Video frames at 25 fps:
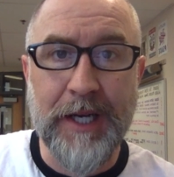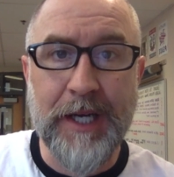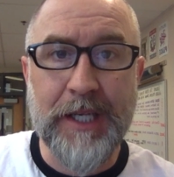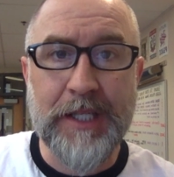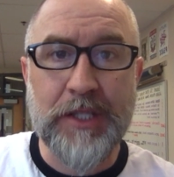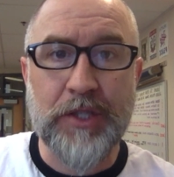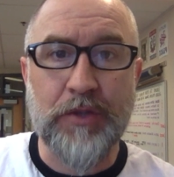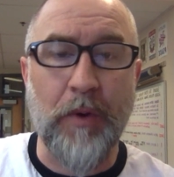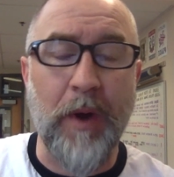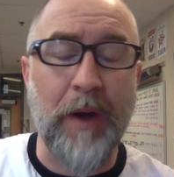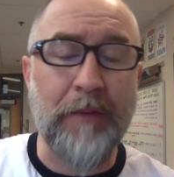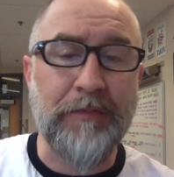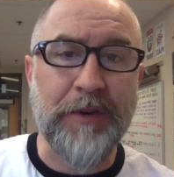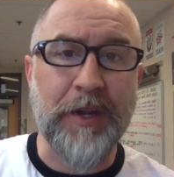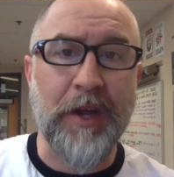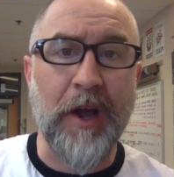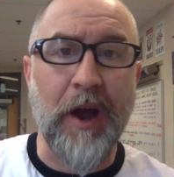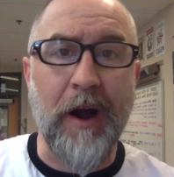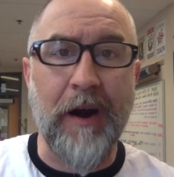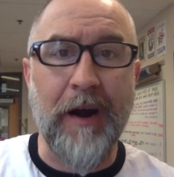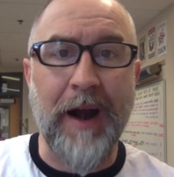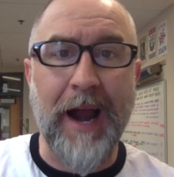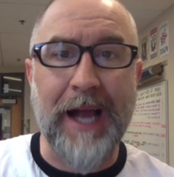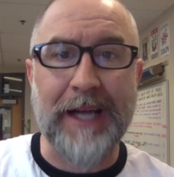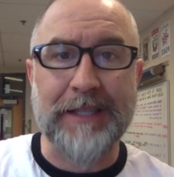So
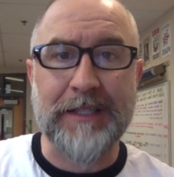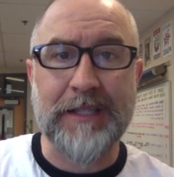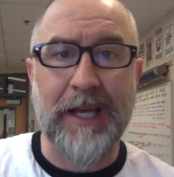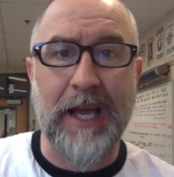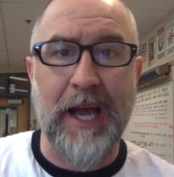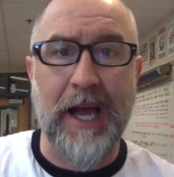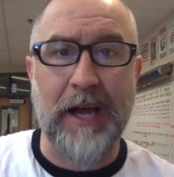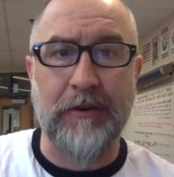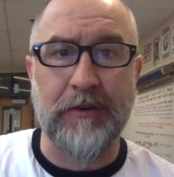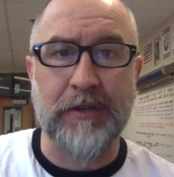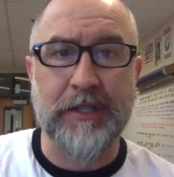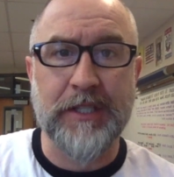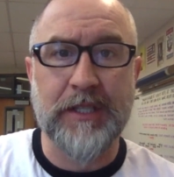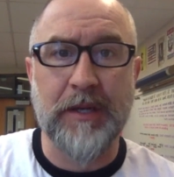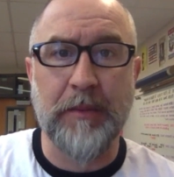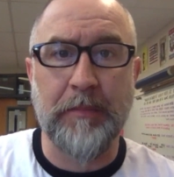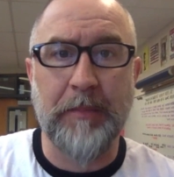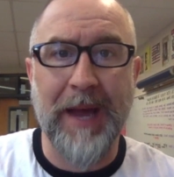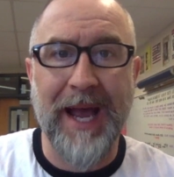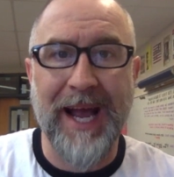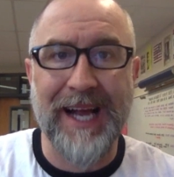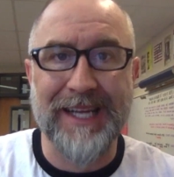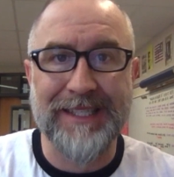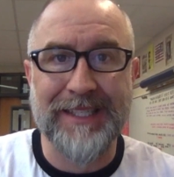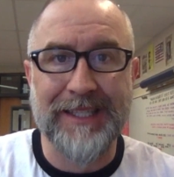FDR asked Congress to
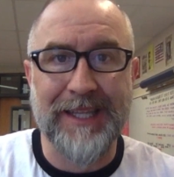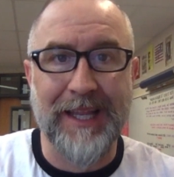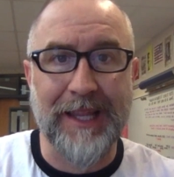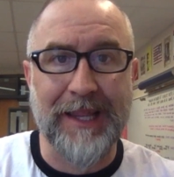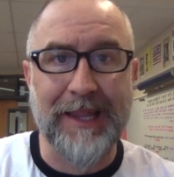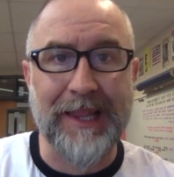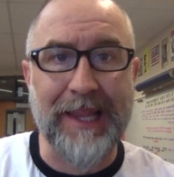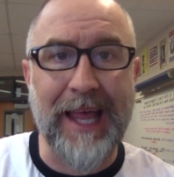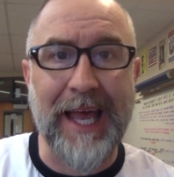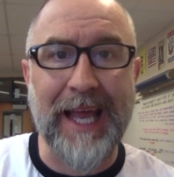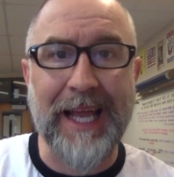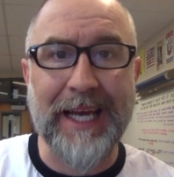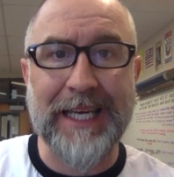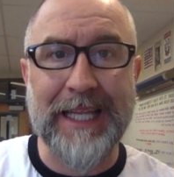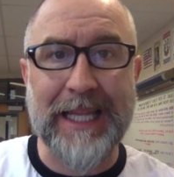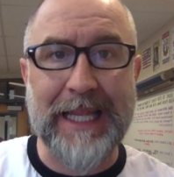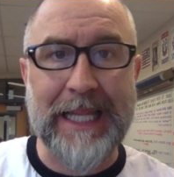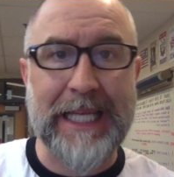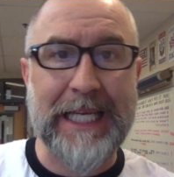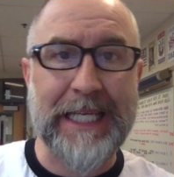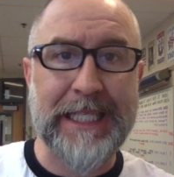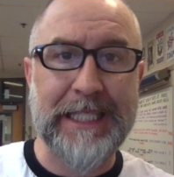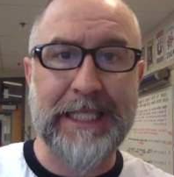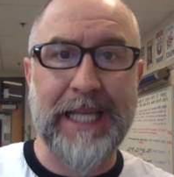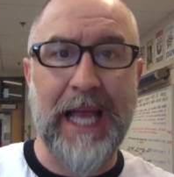pass the
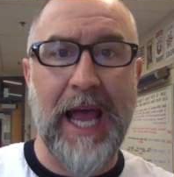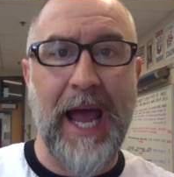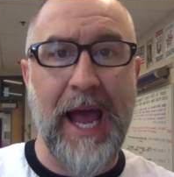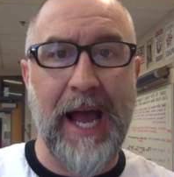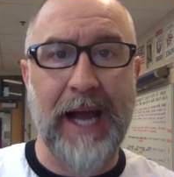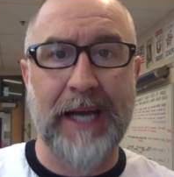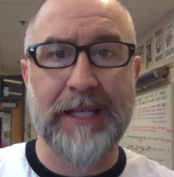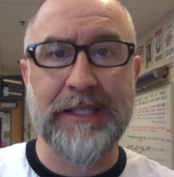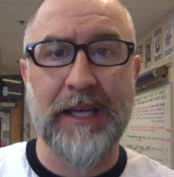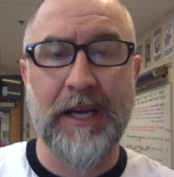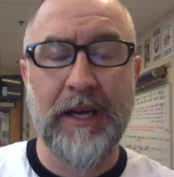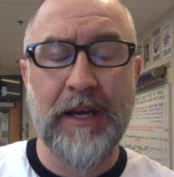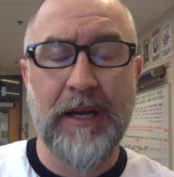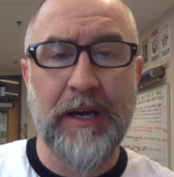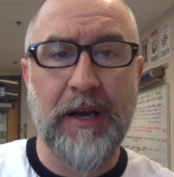Lend-Lease Act